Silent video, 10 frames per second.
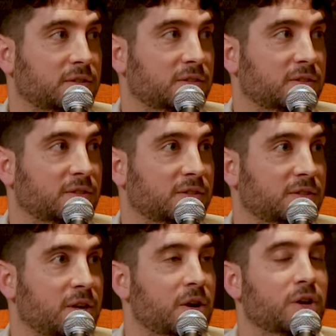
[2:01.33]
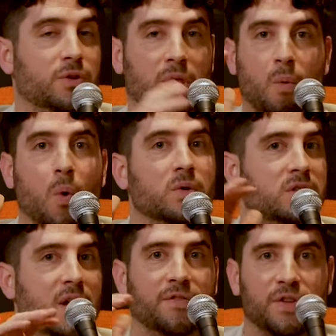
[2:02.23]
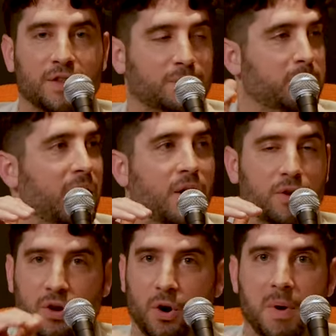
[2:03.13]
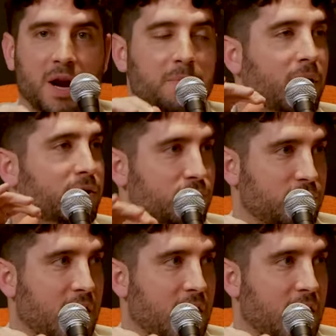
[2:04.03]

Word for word: Okay. Oh. So they won't say if it's her body parts or